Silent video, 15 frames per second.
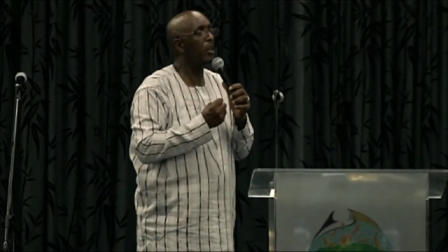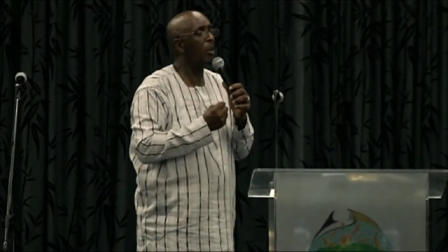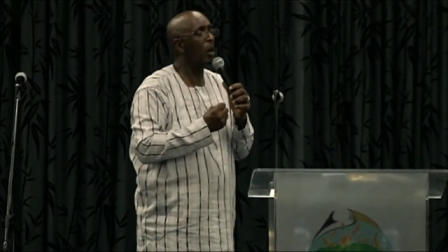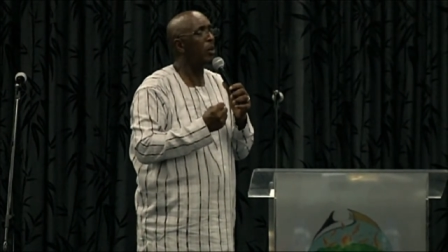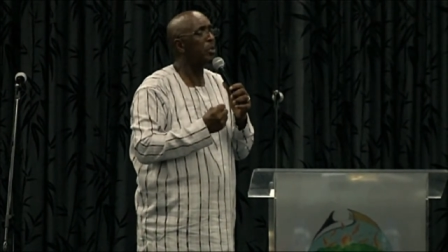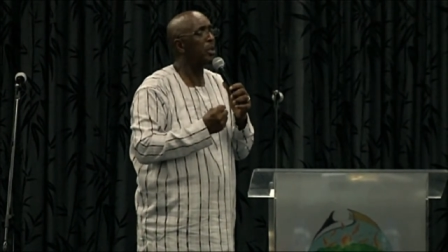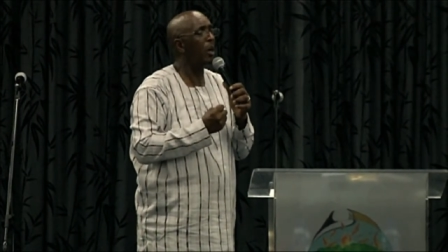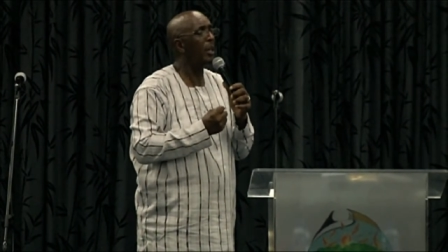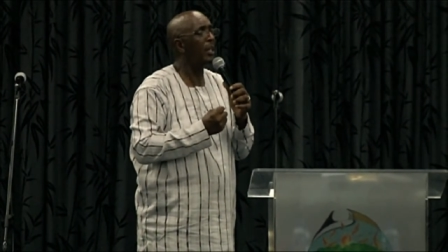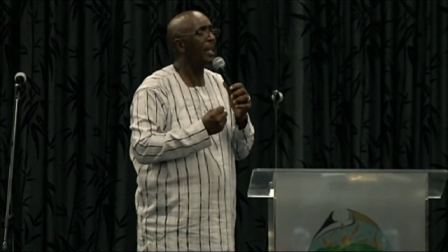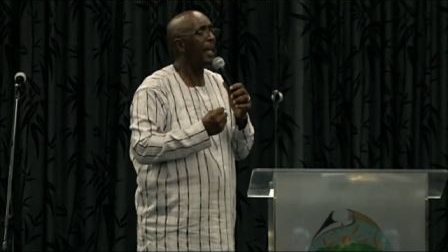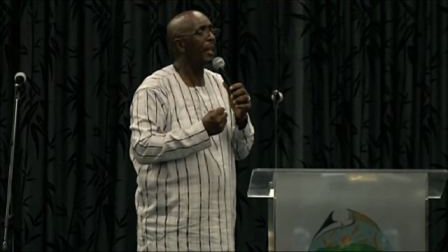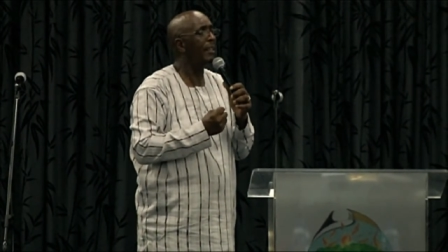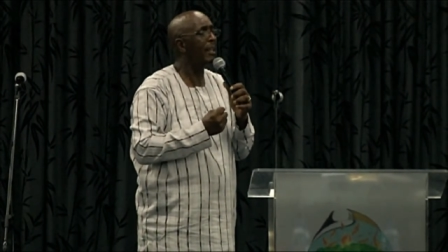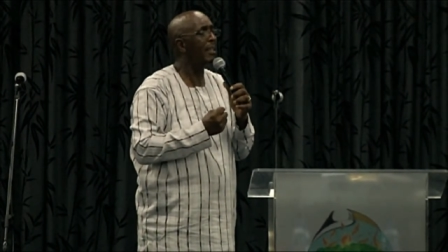goes on
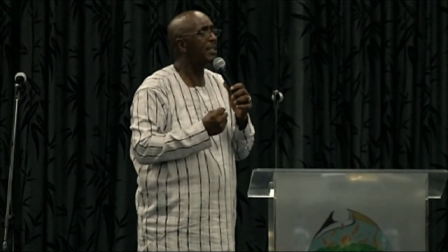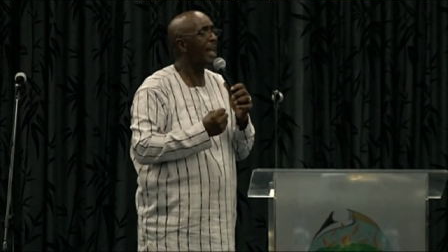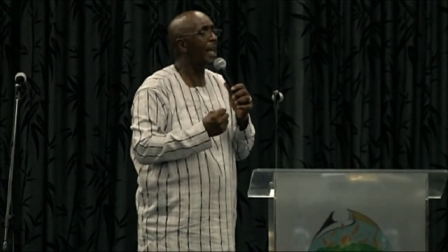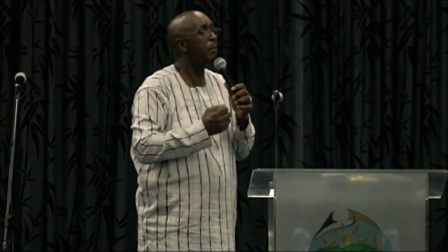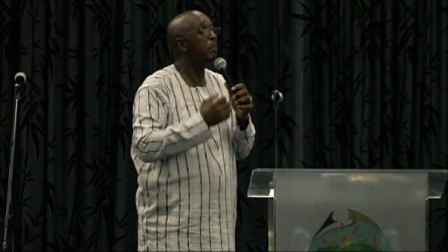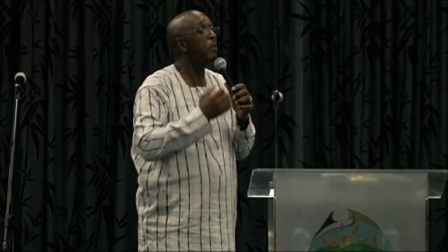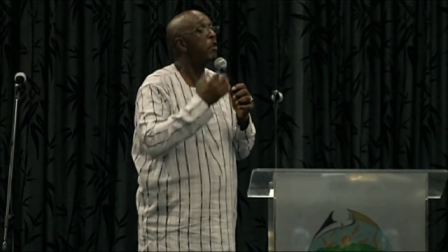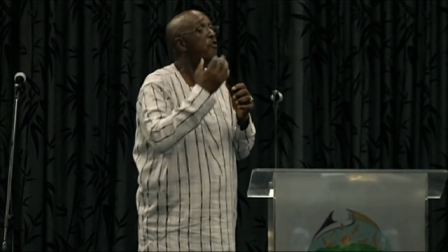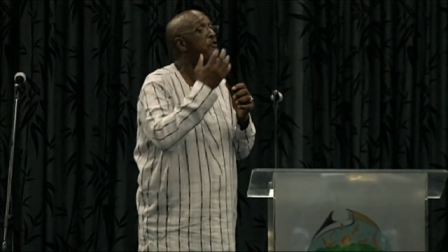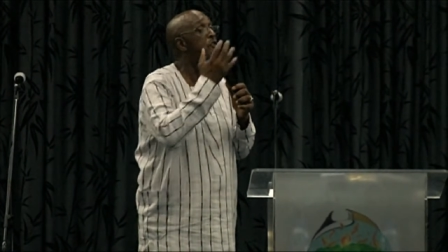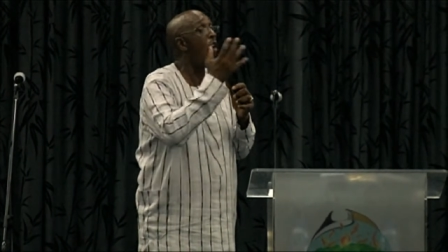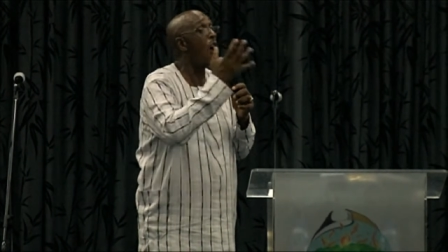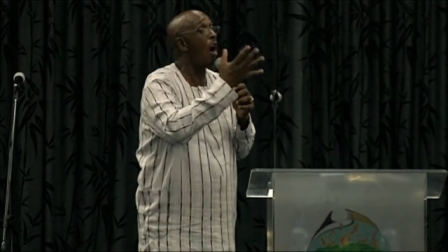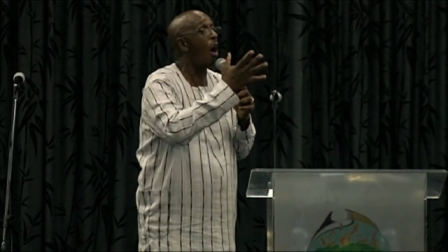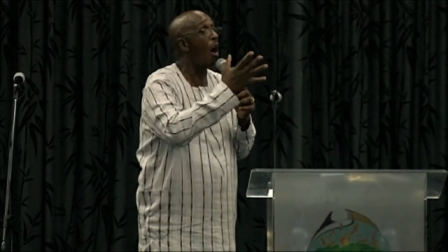like this that
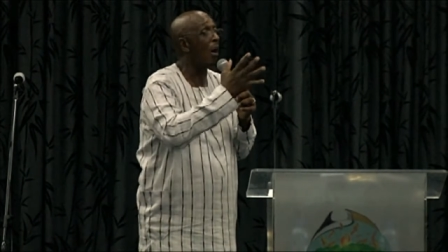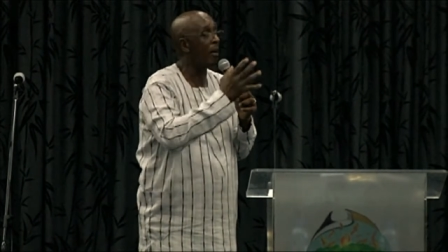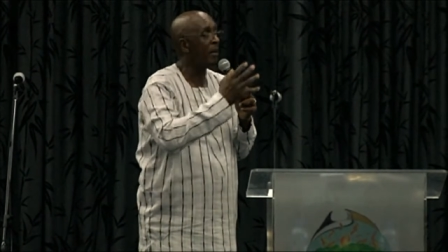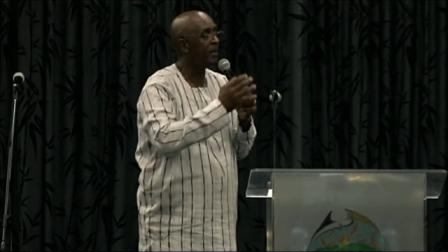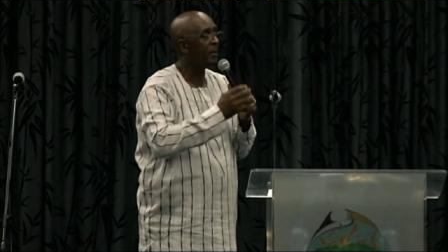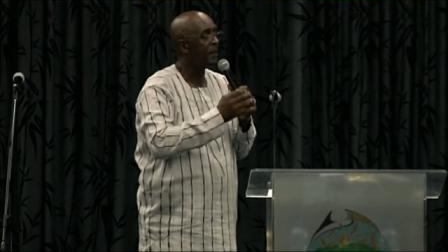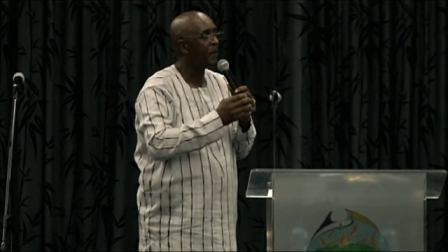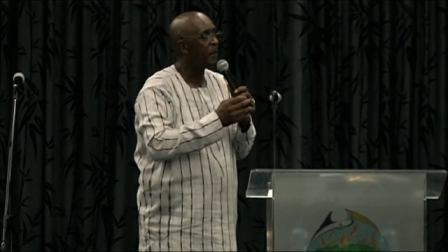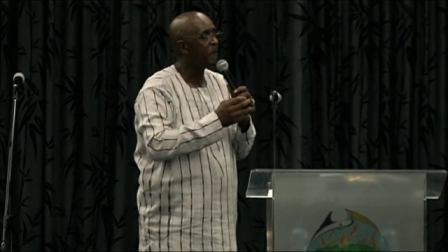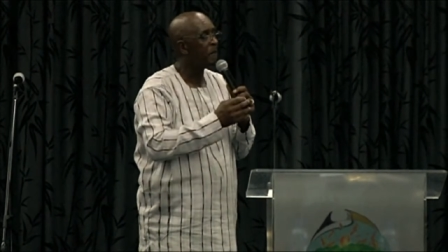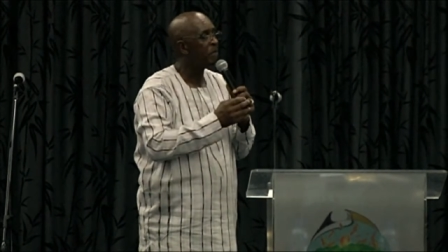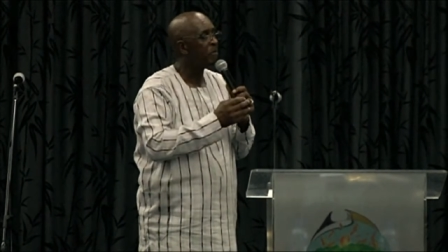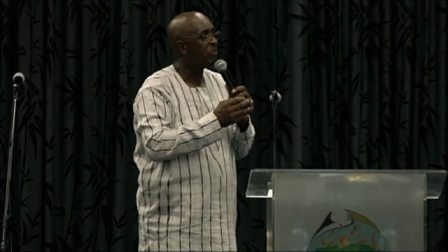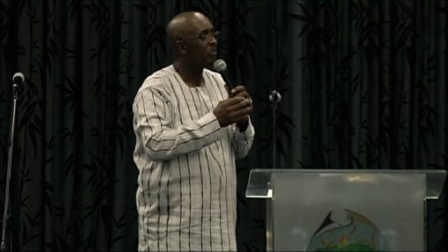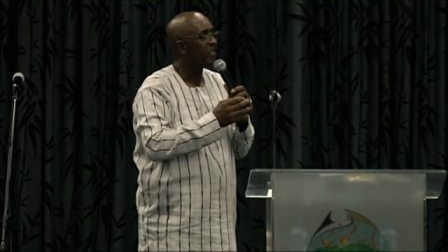before
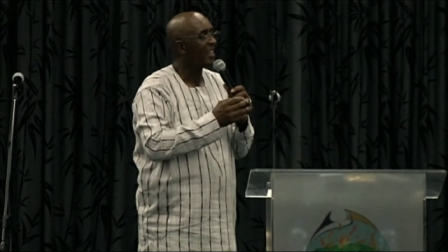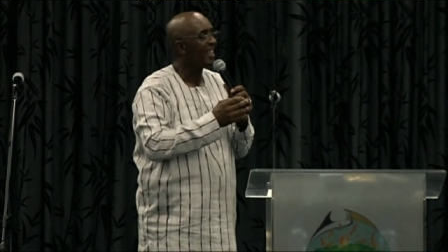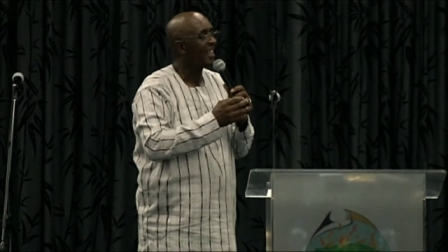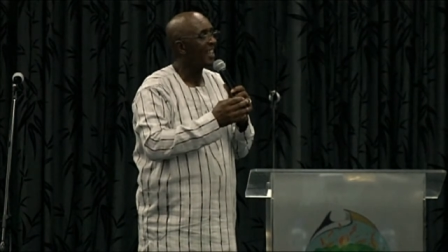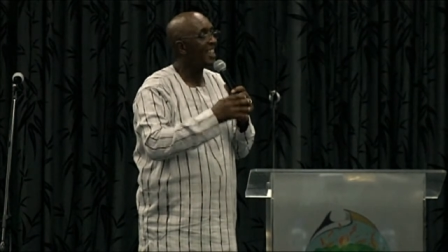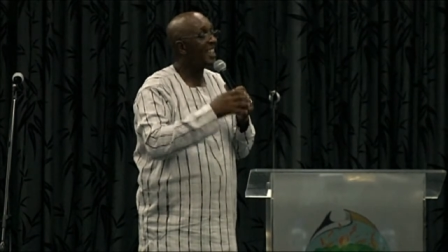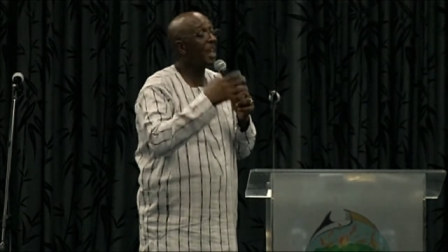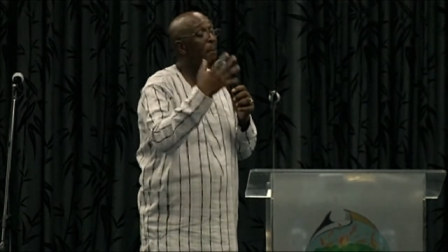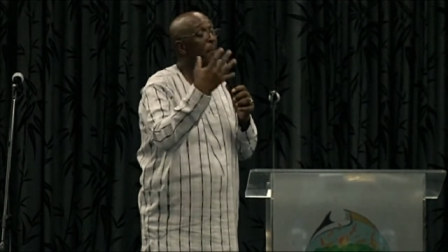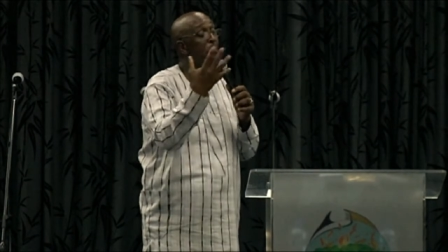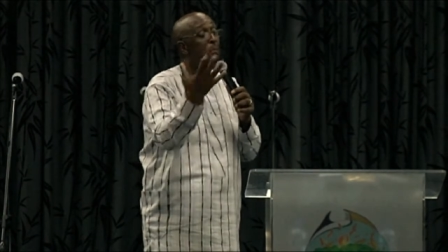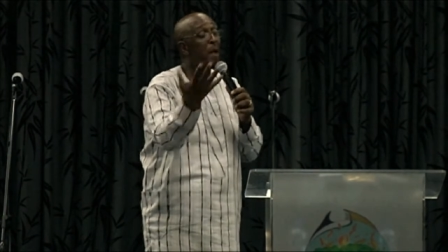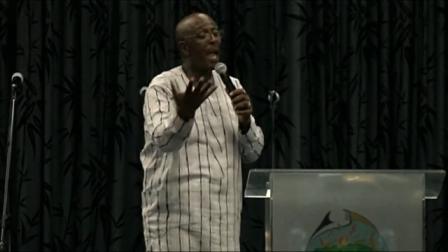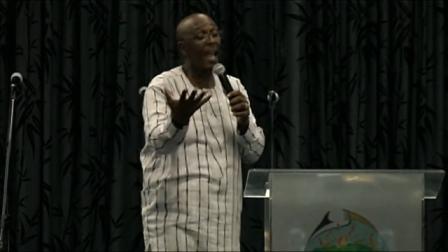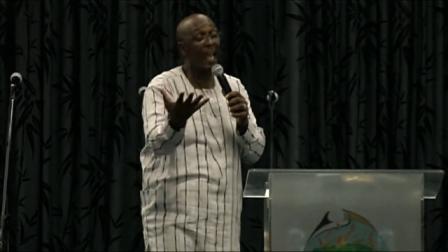the
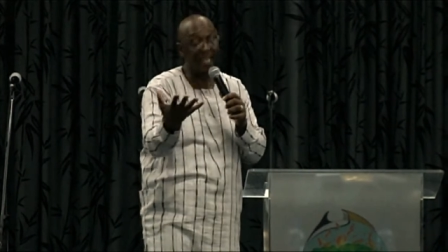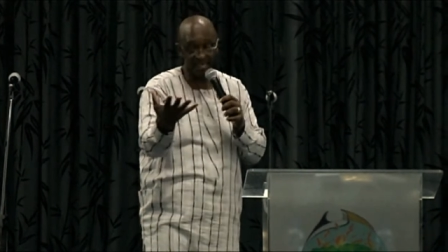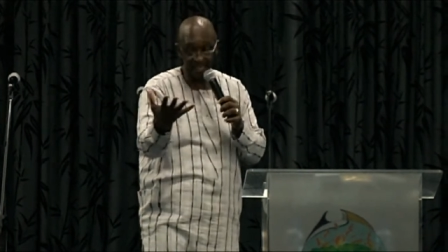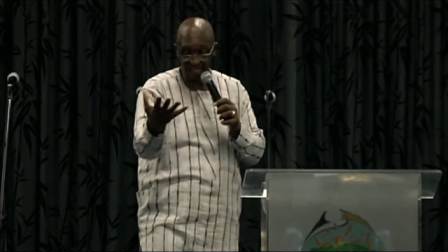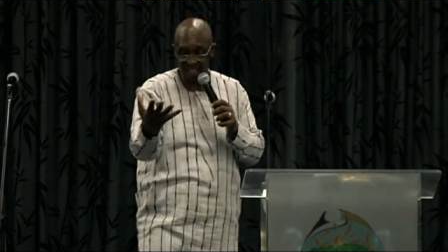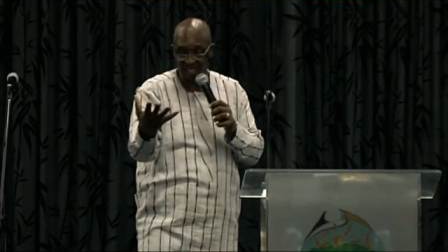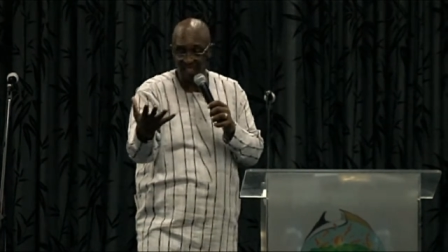man,